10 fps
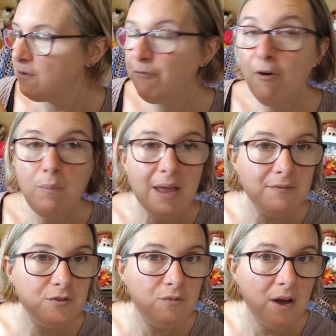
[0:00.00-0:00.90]
from
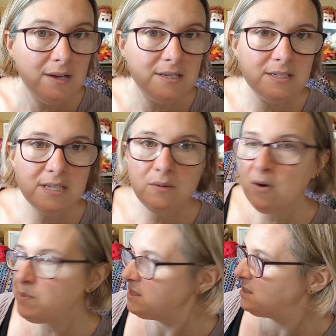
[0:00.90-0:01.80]
left to right, so
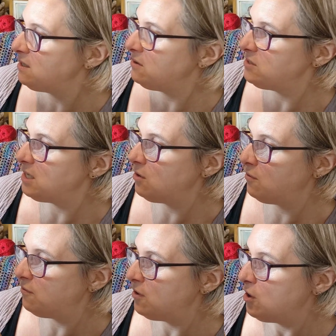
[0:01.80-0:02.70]
I'll be starting off